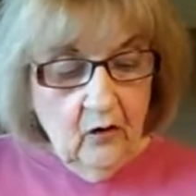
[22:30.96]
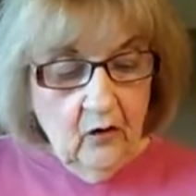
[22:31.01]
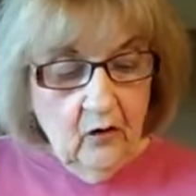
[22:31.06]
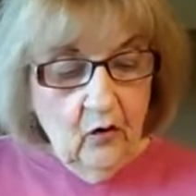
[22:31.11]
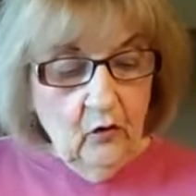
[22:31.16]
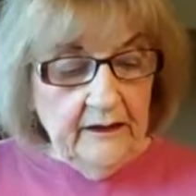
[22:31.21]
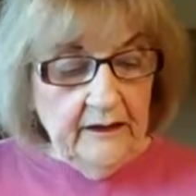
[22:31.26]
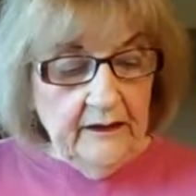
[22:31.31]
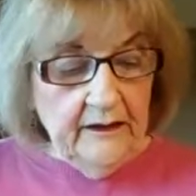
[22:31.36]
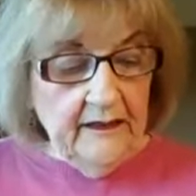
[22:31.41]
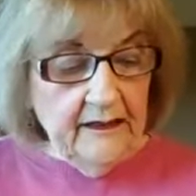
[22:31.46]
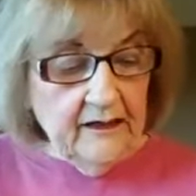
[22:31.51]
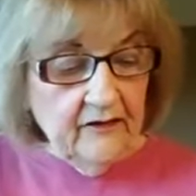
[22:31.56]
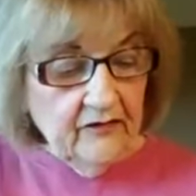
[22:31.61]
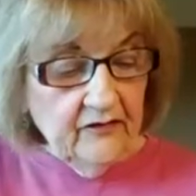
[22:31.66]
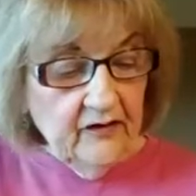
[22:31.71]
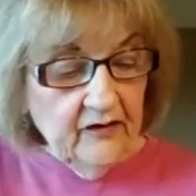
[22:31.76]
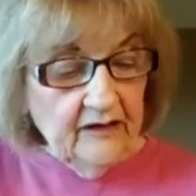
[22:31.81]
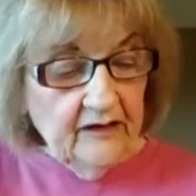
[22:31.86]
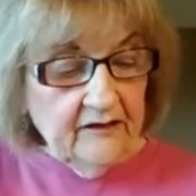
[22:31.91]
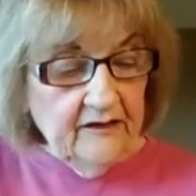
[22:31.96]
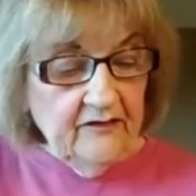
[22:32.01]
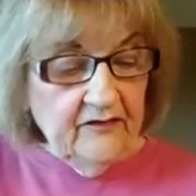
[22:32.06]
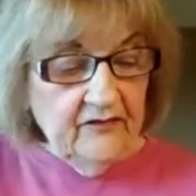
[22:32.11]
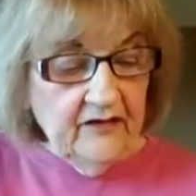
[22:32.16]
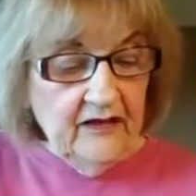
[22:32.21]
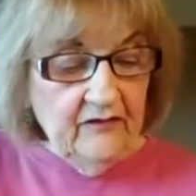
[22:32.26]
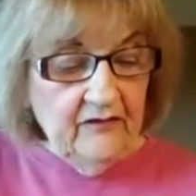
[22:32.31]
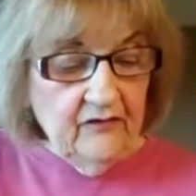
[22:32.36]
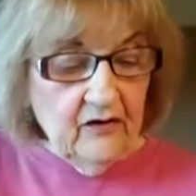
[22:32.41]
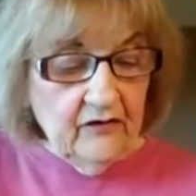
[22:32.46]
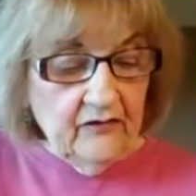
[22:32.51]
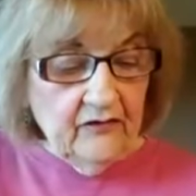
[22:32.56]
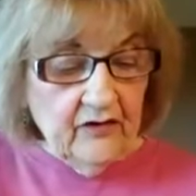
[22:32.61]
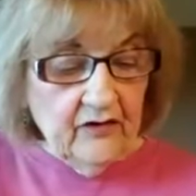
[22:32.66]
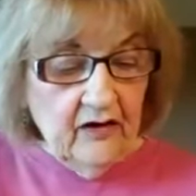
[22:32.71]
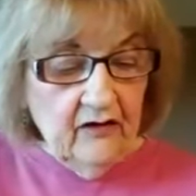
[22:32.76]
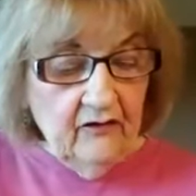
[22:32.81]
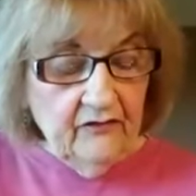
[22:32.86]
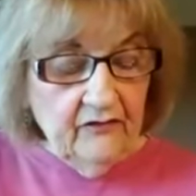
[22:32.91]
Only let us not deceive
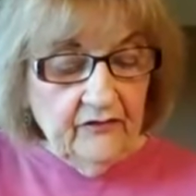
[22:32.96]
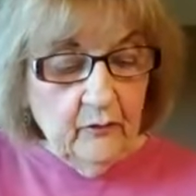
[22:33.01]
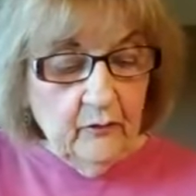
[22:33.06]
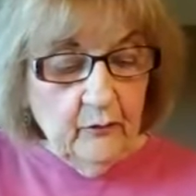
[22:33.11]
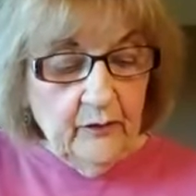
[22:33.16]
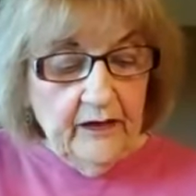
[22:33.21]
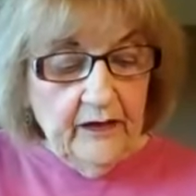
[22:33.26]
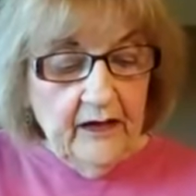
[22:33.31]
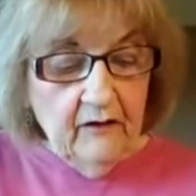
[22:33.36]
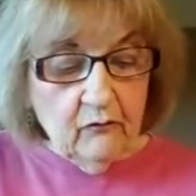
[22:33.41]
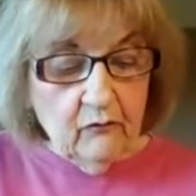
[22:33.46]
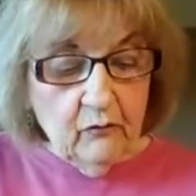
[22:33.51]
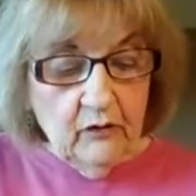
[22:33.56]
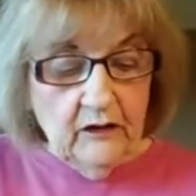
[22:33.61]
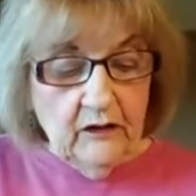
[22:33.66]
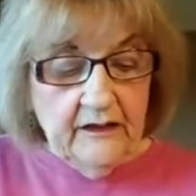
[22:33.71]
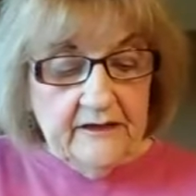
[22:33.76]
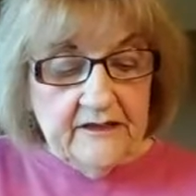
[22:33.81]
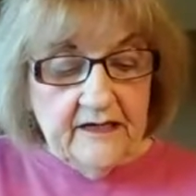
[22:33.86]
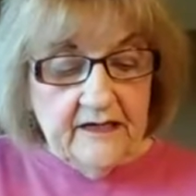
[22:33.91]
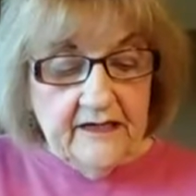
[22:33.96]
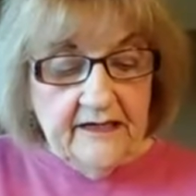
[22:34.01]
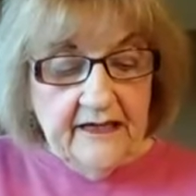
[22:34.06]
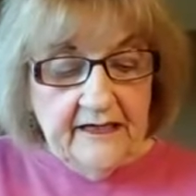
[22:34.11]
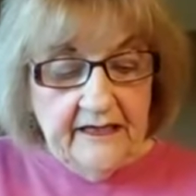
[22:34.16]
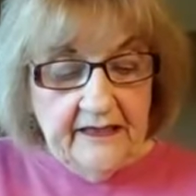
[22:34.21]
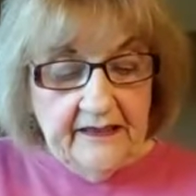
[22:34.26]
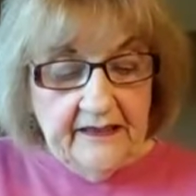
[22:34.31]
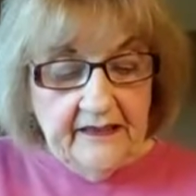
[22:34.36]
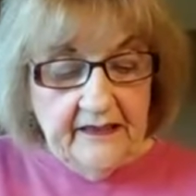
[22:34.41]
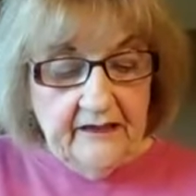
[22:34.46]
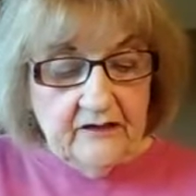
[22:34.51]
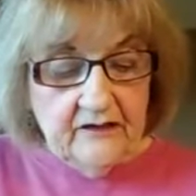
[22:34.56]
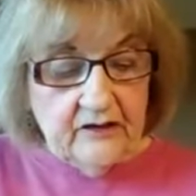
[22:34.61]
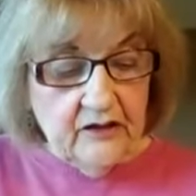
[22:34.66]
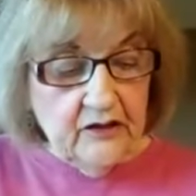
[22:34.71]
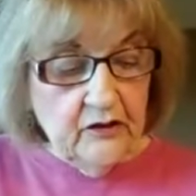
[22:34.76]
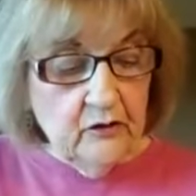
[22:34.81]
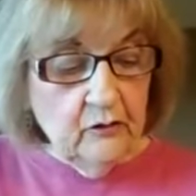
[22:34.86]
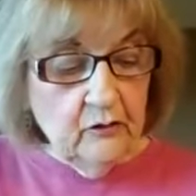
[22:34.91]
ourselves that we have really done anything to
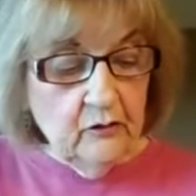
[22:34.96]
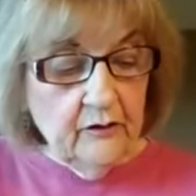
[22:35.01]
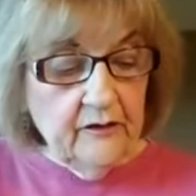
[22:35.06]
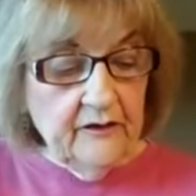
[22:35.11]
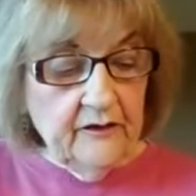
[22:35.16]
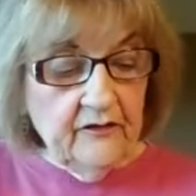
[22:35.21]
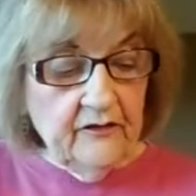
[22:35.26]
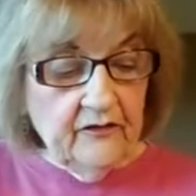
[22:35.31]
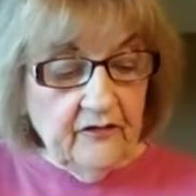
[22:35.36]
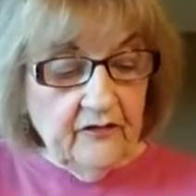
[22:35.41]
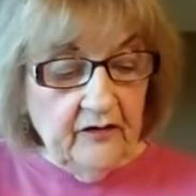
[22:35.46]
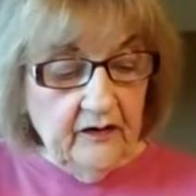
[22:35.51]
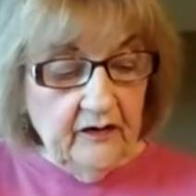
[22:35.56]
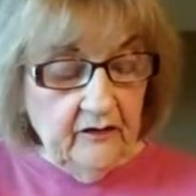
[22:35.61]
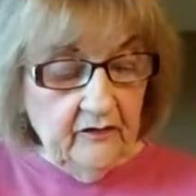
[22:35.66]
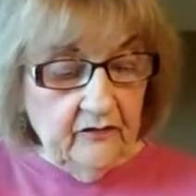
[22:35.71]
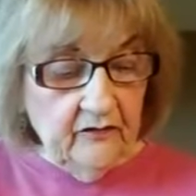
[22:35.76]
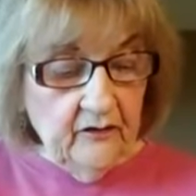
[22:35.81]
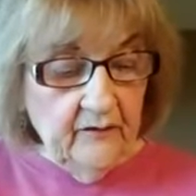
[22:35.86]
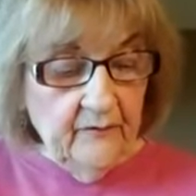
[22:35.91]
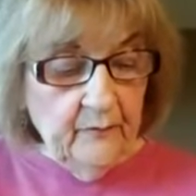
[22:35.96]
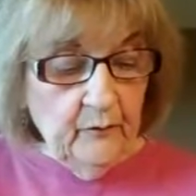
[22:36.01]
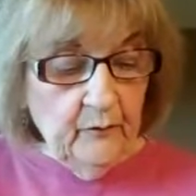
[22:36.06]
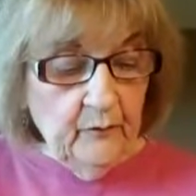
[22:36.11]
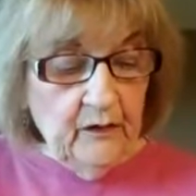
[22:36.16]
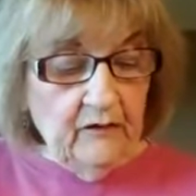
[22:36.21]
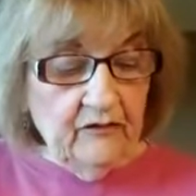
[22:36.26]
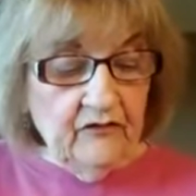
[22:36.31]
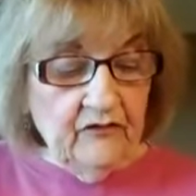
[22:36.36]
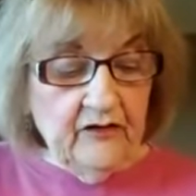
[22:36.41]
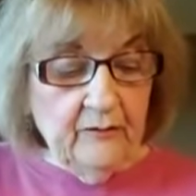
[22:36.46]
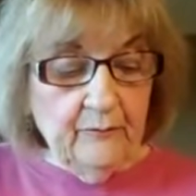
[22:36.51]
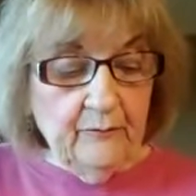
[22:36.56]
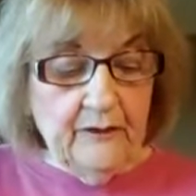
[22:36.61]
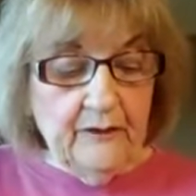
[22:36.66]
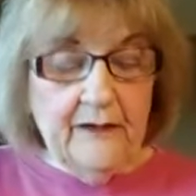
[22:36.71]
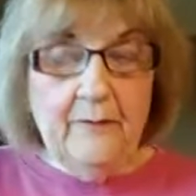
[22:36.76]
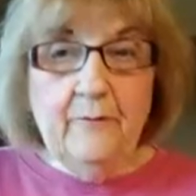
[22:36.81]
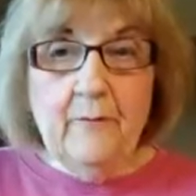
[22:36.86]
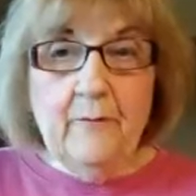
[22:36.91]
cure the disease. We have
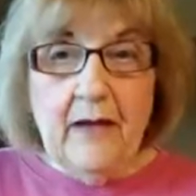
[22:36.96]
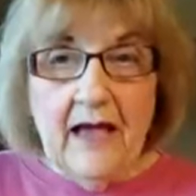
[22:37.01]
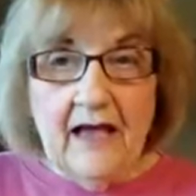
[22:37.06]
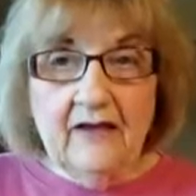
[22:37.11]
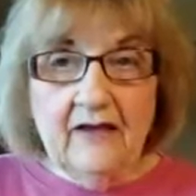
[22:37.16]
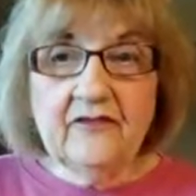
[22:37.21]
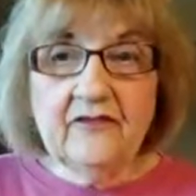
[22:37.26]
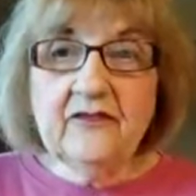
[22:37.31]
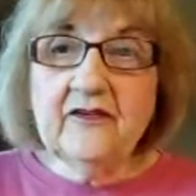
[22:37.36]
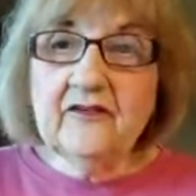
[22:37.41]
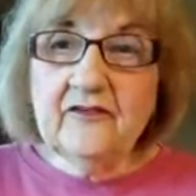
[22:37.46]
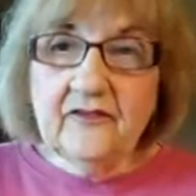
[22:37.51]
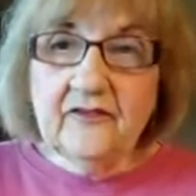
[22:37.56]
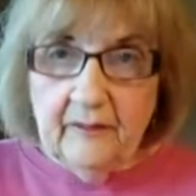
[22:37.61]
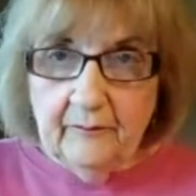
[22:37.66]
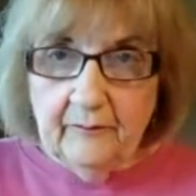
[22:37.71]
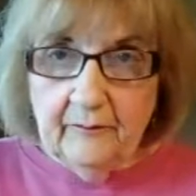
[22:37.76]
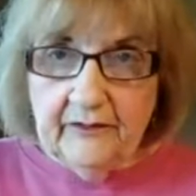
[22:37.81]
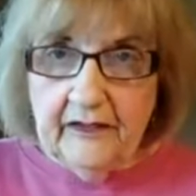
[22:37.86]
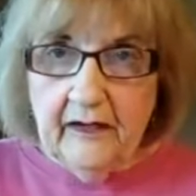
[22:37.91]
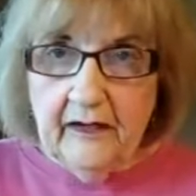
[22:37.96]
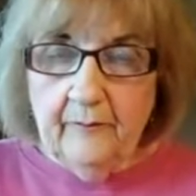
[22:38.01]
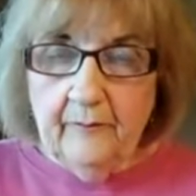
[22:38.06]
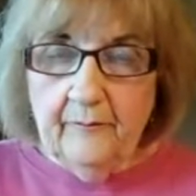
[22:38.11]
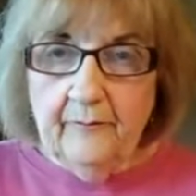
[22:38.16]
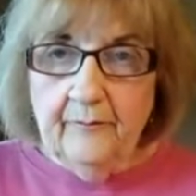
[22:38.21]
simply masked the symptom.